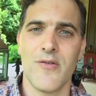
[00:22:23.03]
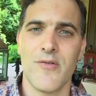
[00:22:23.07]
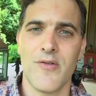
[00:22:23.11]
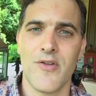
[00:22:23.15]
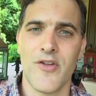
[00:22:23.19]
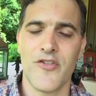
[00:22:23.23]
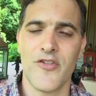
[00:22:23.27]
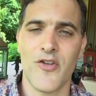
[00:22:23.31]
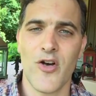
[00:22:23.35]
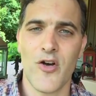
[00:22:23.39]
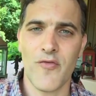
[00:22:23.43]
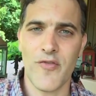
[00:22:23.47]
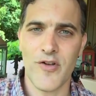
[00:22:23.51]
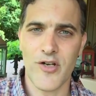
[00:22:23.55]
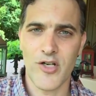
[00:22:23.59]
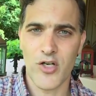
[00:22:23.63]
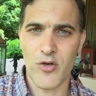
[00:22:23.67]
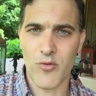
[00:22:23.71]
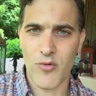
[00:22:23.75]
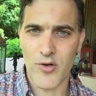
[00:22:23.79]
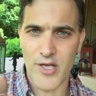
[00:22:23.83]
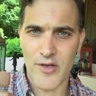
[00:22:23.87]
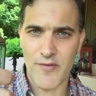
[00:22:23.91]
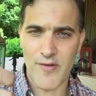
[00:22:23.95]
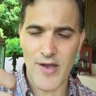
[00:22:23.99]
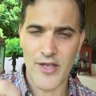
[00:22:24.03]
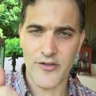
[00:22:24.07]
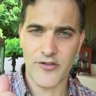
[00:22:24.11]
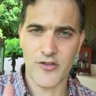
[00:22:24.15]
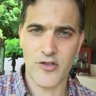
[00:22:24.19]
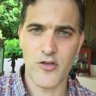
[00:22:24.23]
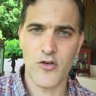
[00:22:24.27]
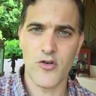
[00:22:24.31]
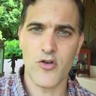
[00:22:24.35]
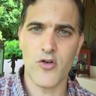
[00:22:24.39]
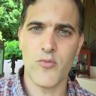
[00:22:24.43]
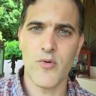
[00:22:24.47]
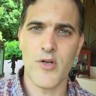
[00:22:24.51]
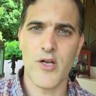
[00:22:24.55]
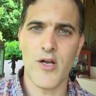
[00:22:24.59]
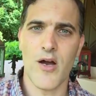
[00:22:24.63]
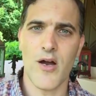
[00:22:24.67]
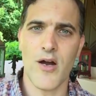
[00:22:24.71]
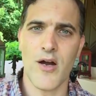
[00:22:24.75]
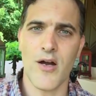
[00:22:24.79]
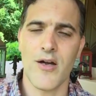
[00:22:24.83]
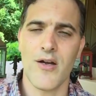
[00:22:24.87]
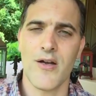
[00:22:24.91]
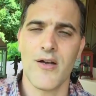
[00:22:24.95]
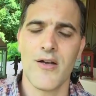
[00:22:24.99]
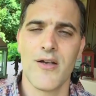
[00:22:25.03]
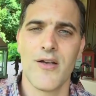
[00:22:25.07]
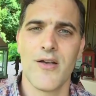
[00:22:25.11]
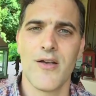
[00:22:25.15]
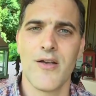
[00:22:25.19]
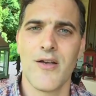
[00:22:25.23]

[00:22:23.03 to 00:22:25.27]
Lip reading: the self-inquiry of asking who we are.